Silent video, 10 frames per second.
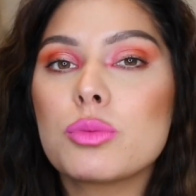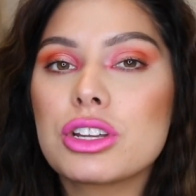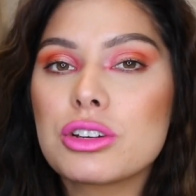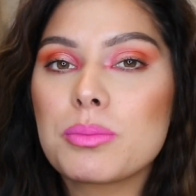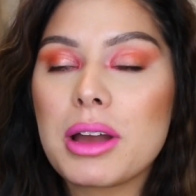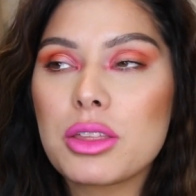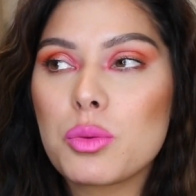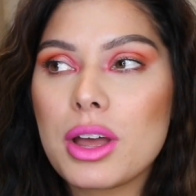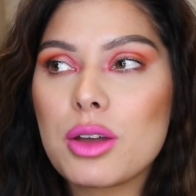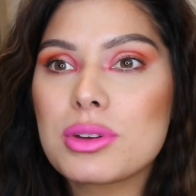which, by the
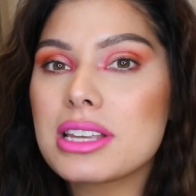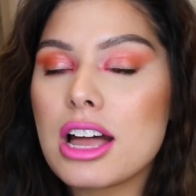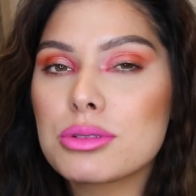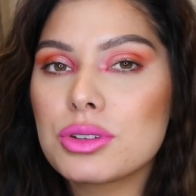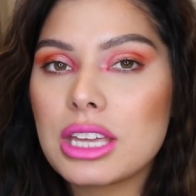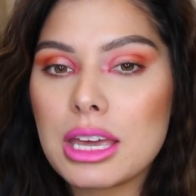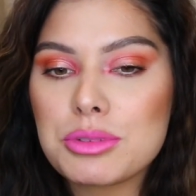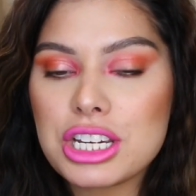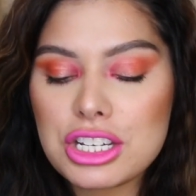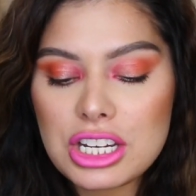way, was absolutely
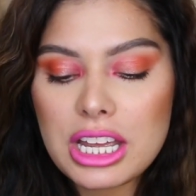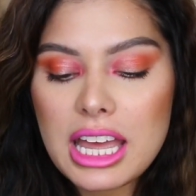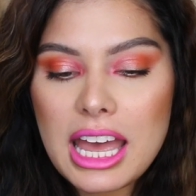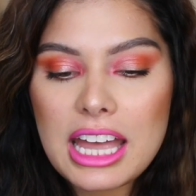game-changing,